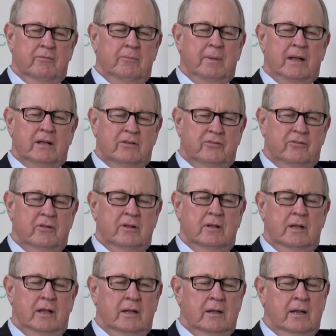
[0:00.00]
of
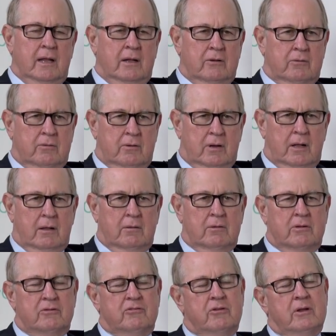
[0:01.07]
medicine and
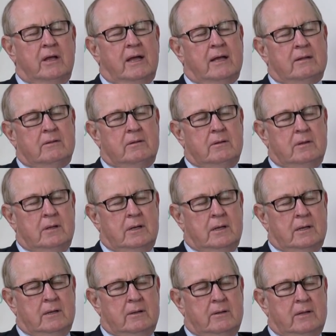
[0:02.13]
endocrinology at
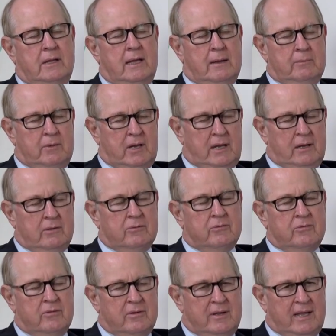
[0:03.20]
the MD
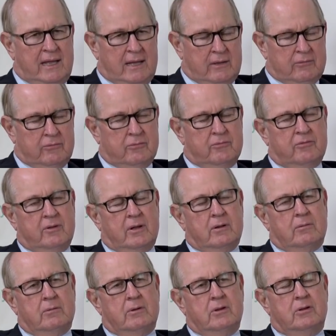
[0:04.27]
Anderson Cancer
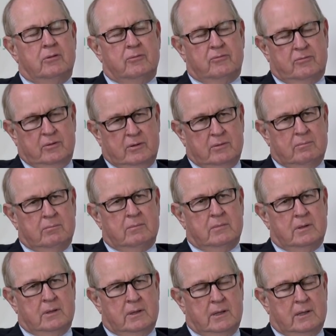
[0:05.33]
Center in Houston,
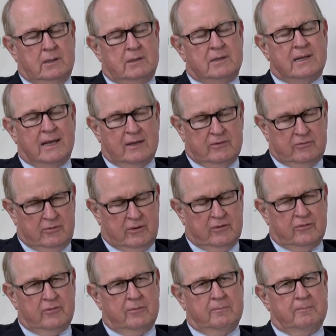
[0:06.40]

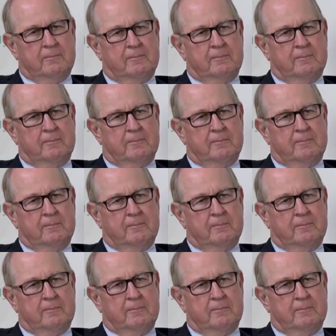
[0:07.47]
Texas.